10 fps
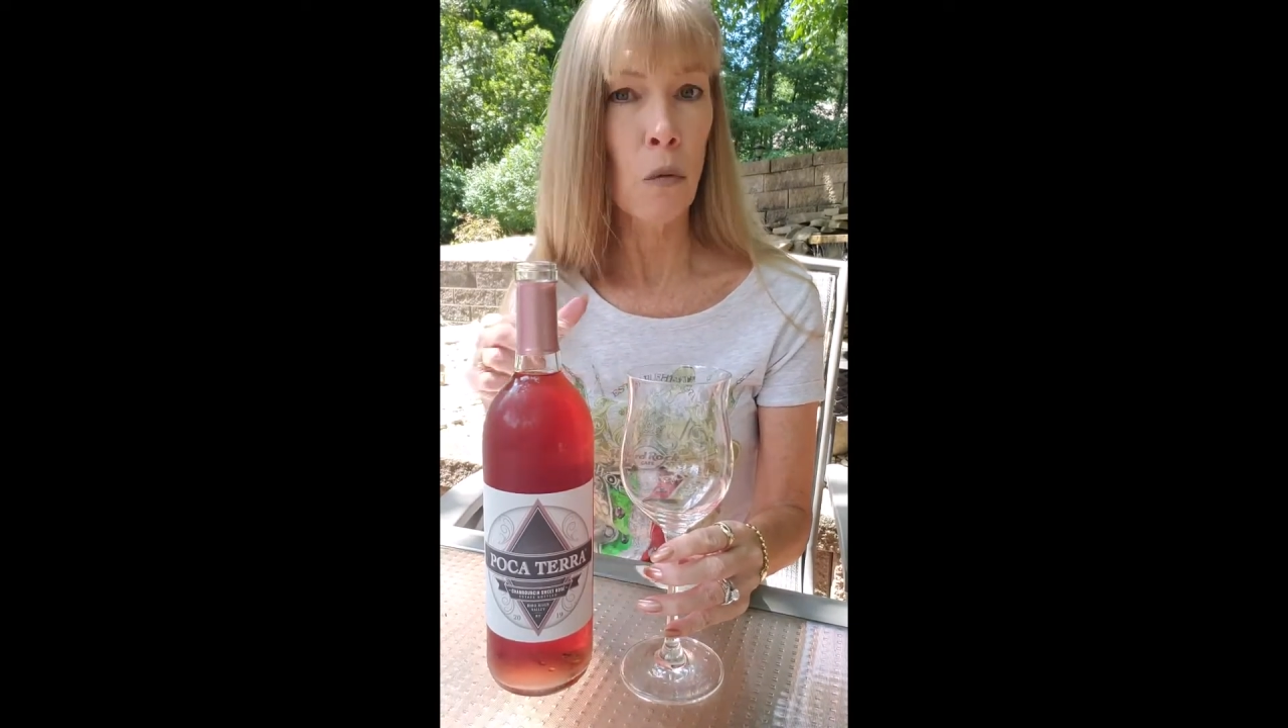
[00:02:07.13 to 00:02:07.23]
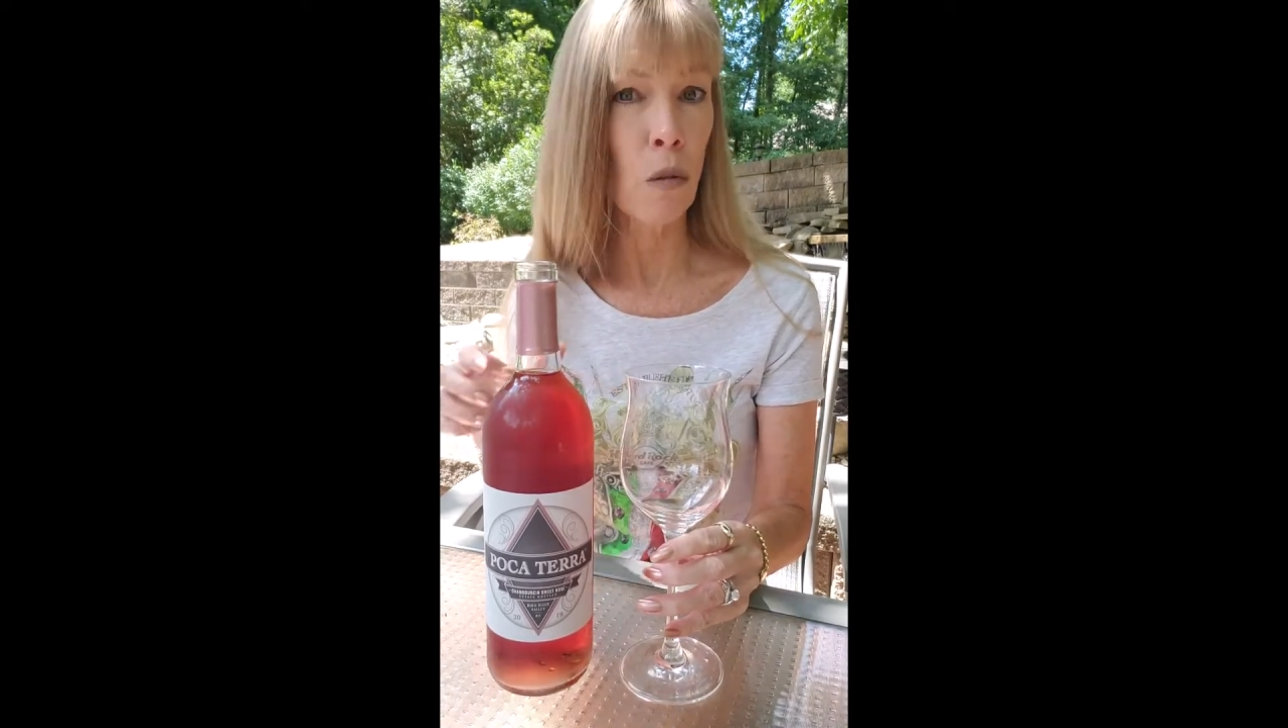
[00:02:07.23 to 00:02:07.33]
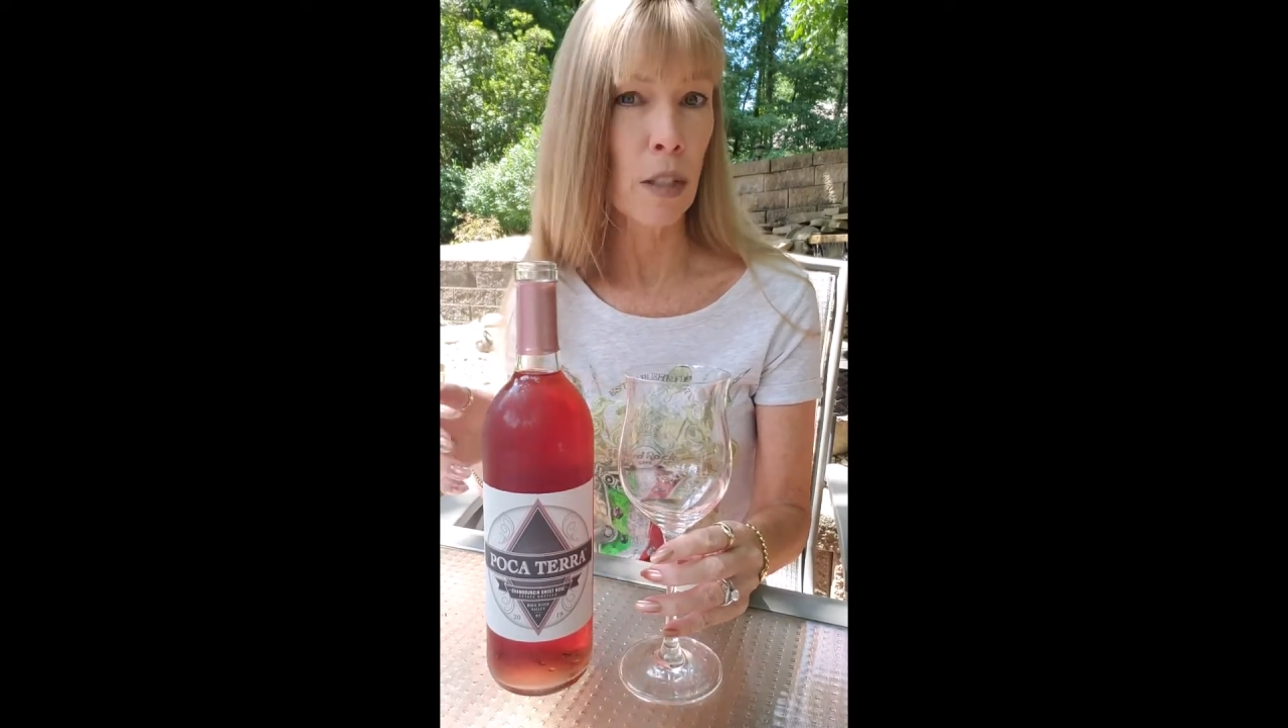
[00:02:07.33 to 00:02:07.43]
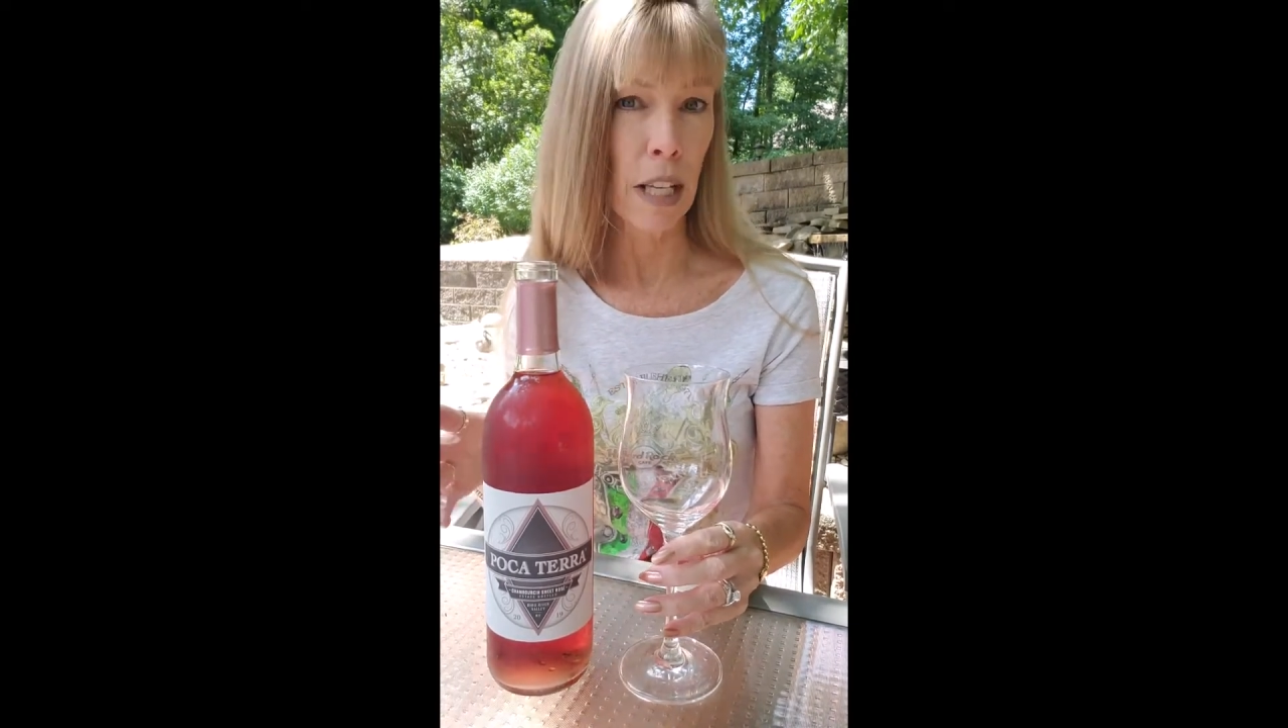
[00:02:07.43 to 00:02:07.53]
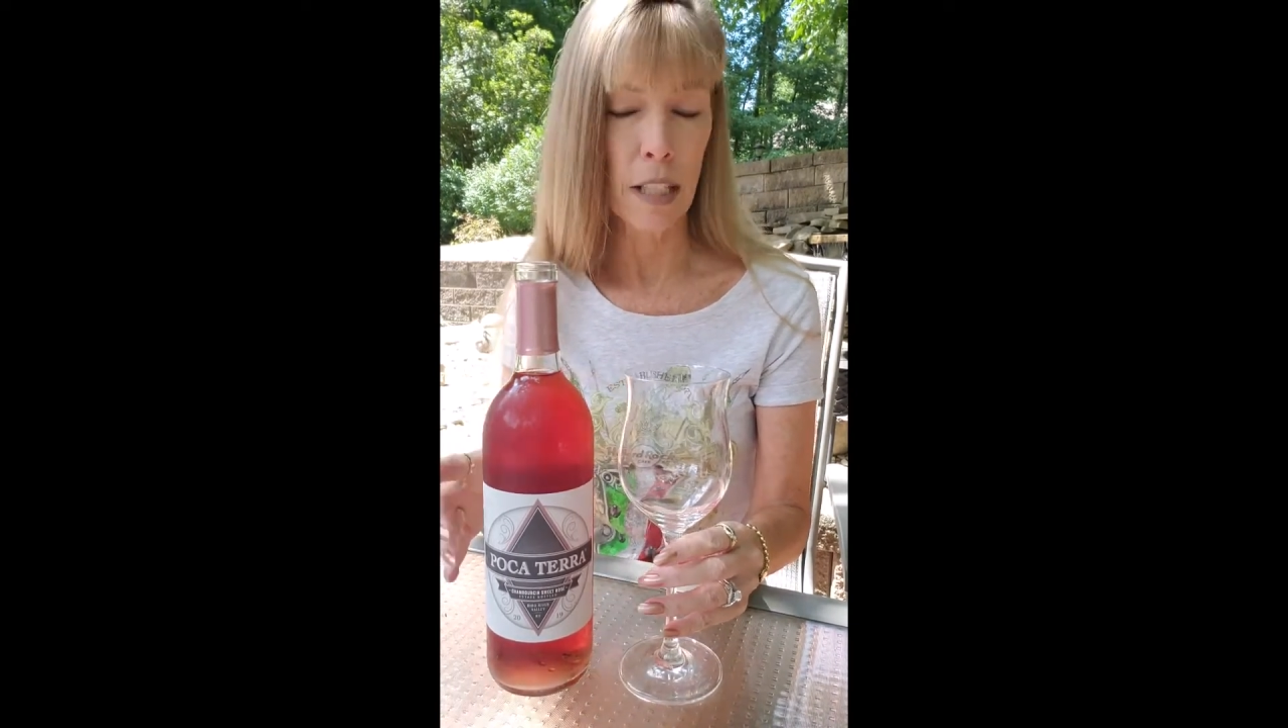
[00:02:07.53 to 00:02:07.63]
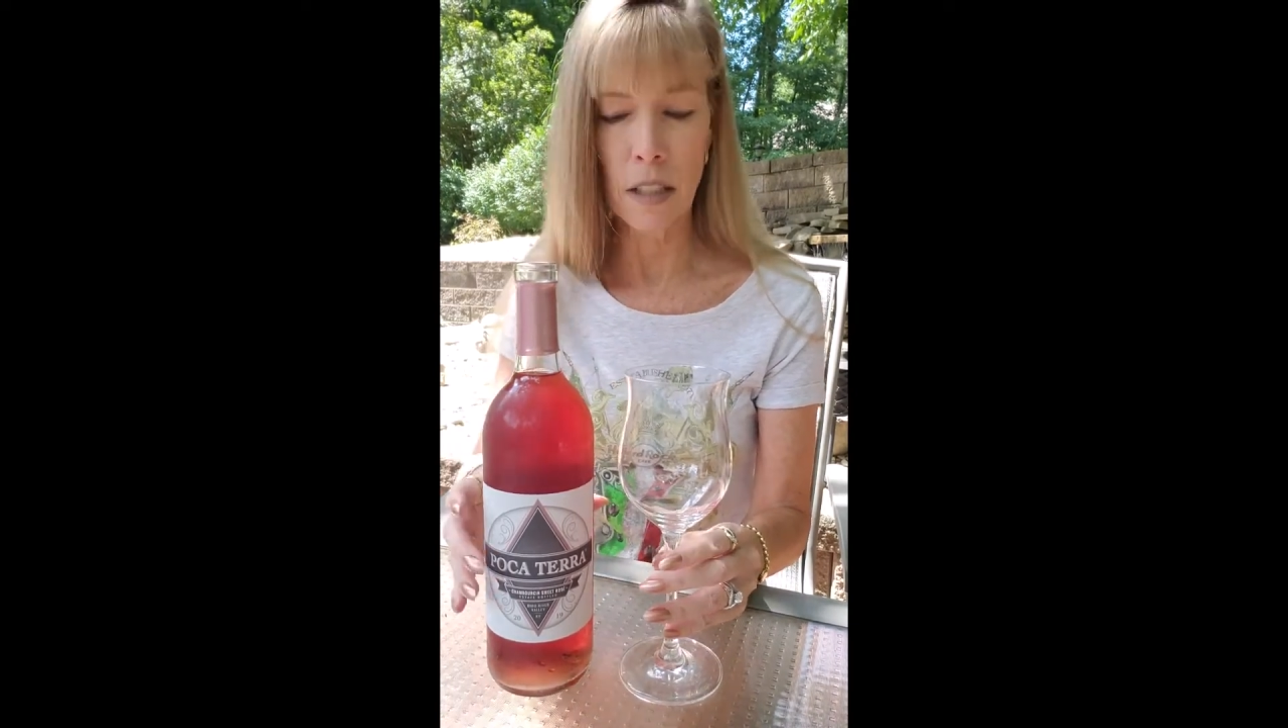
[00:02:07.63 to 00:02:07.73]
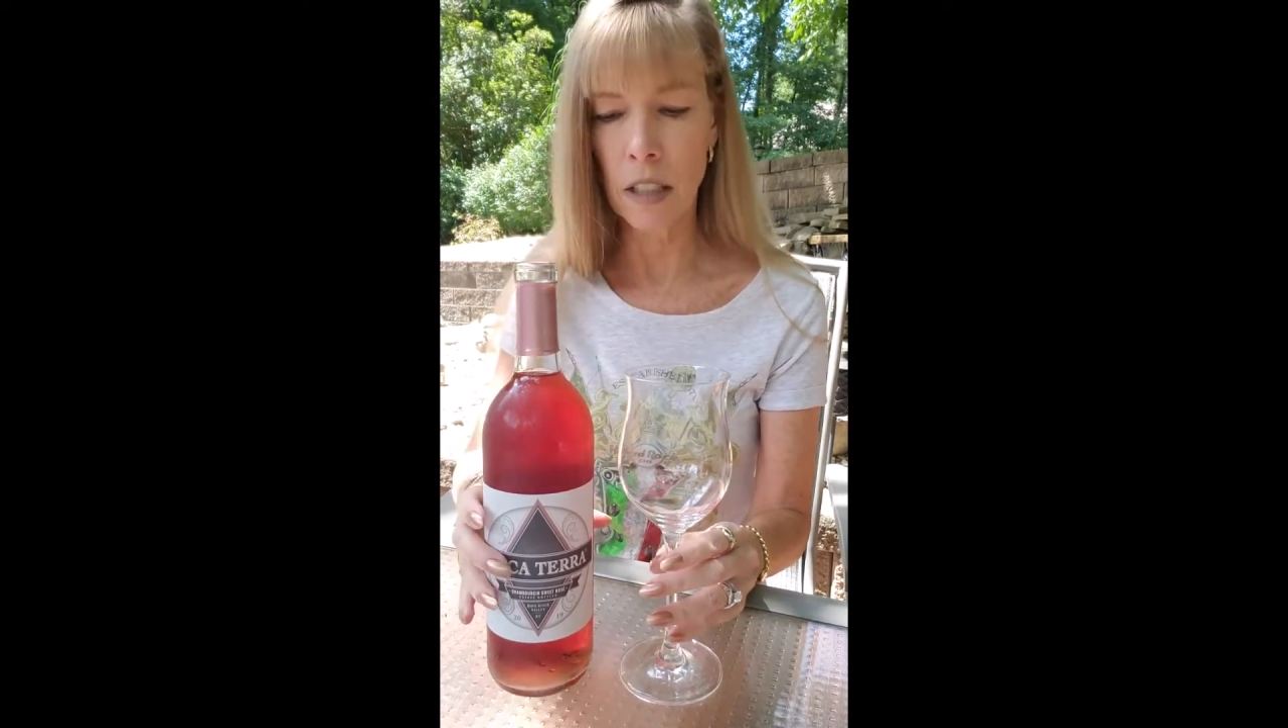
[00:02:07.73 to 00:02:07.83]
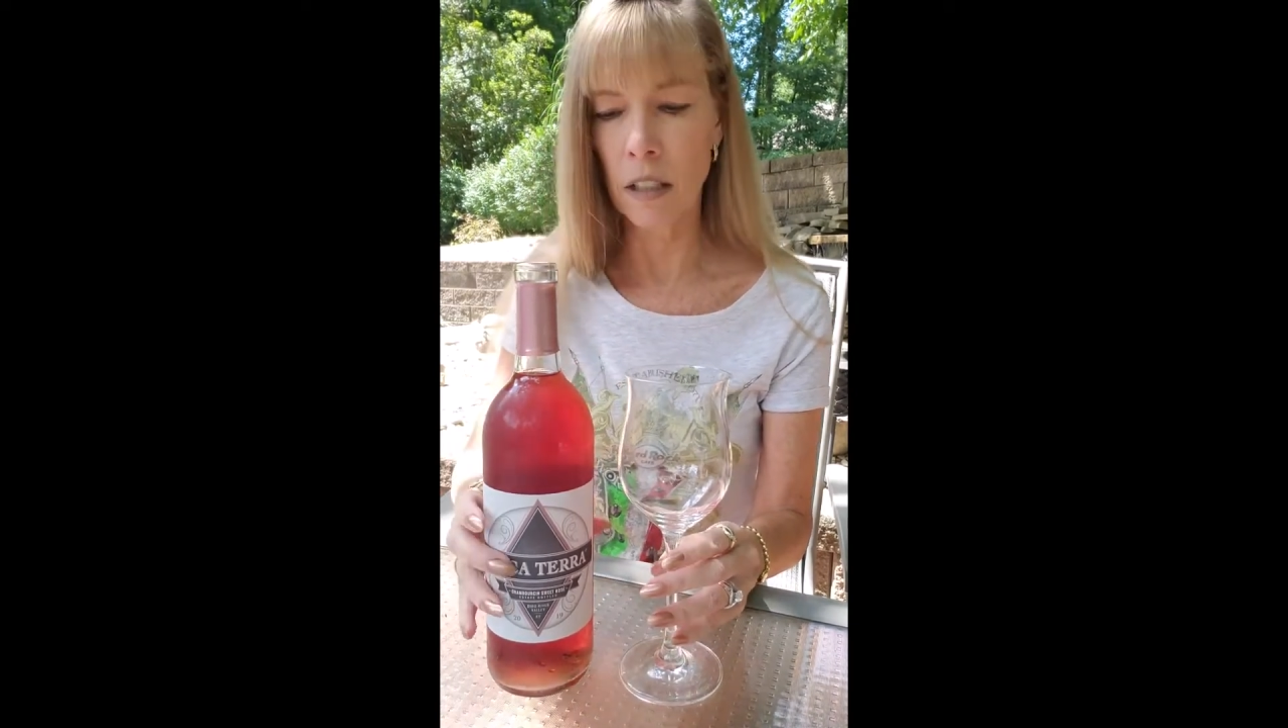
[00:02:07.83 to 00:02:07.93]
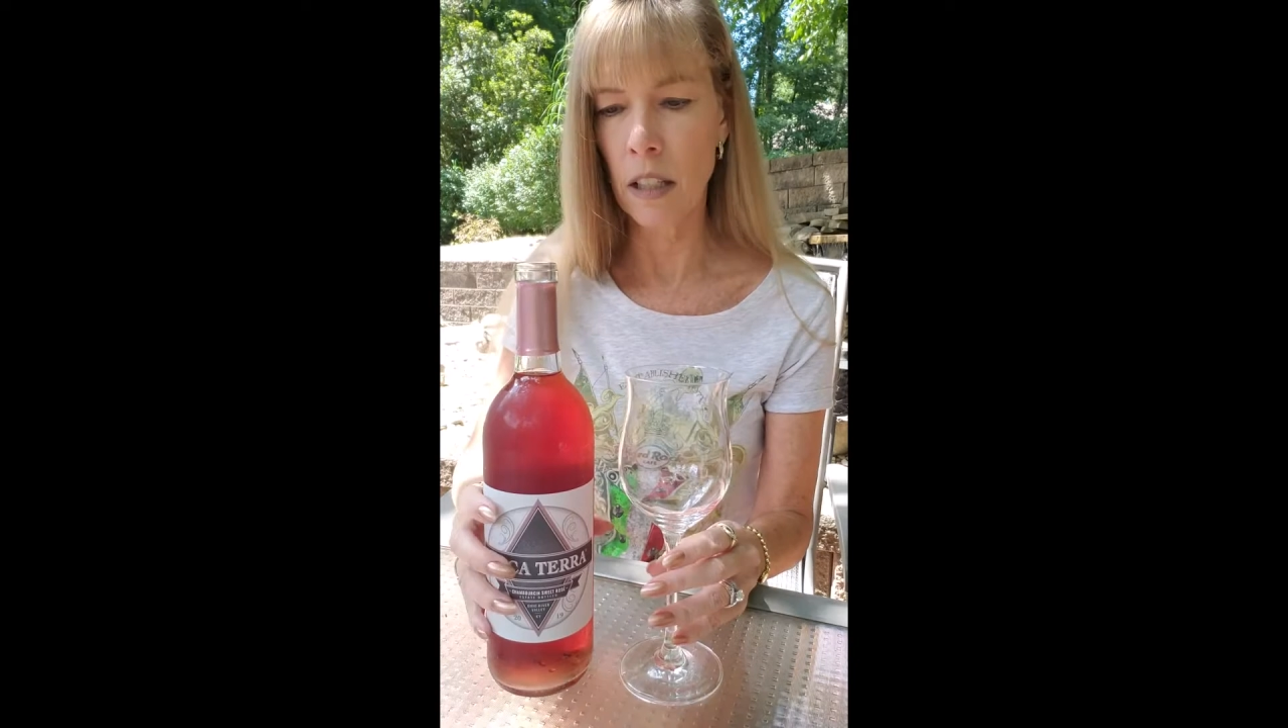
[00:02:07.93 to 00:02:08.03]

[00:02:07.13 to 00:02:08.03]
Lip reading: rosés.